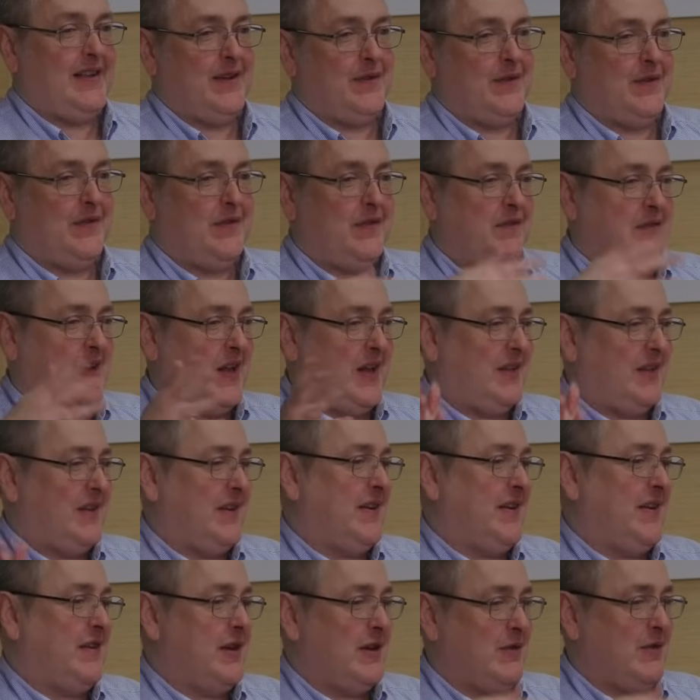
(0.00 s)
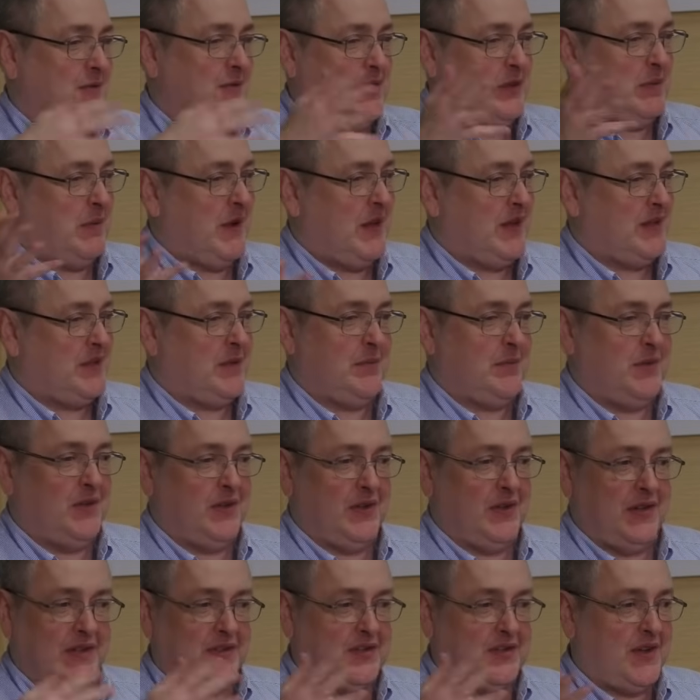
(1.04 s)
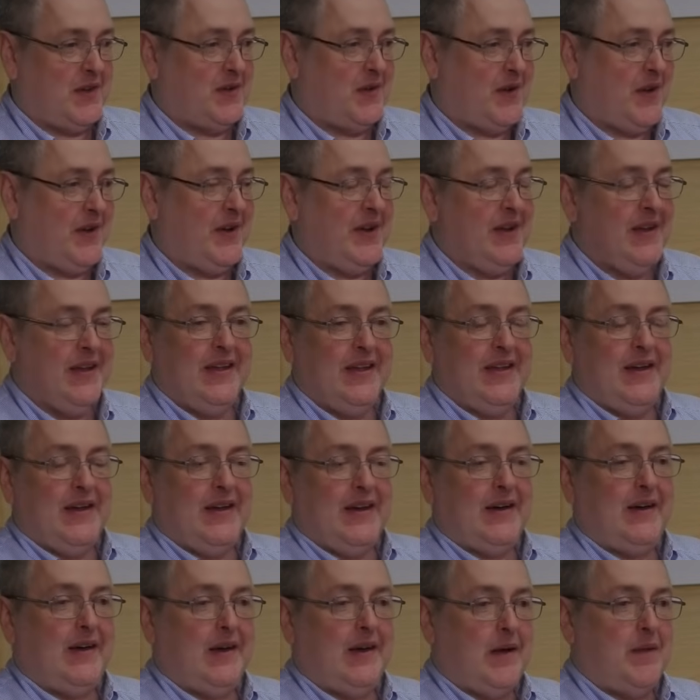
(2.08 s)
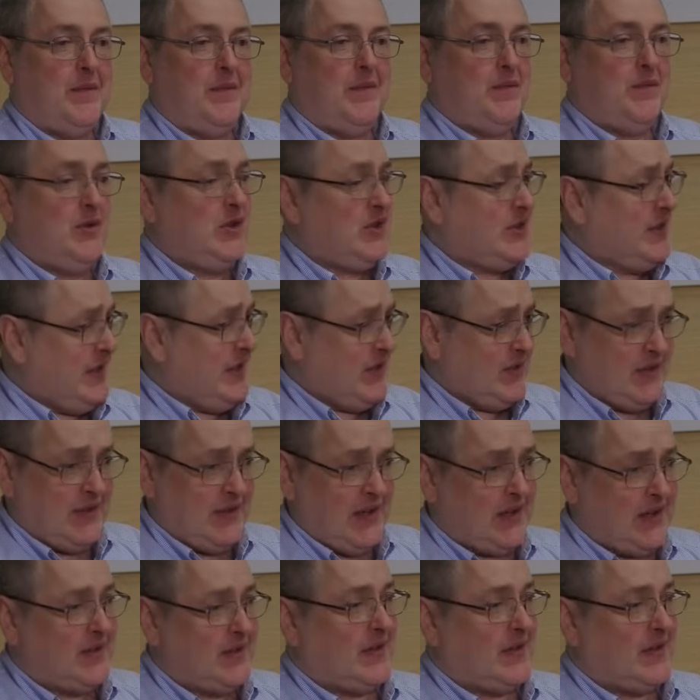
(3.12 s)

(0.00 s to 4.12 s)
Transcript: of the voluntary and responsibility and so on, which Nietzsche doesn't.